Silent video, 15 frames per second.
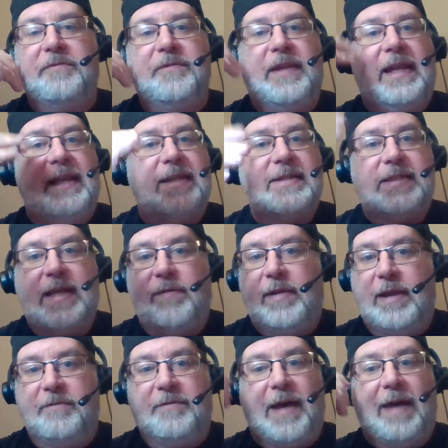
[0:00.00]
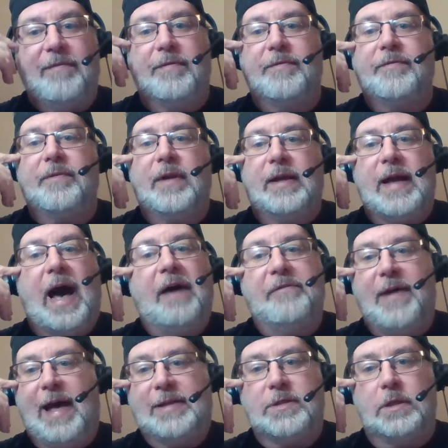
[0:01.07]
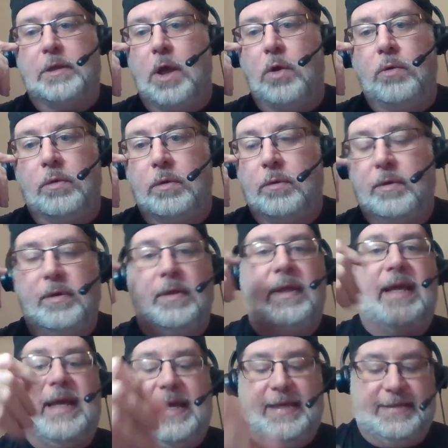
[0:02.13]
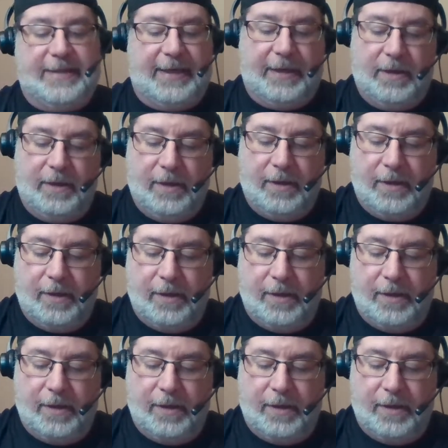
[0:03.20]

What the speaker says: 50 to 75 golf hats alone. Easy.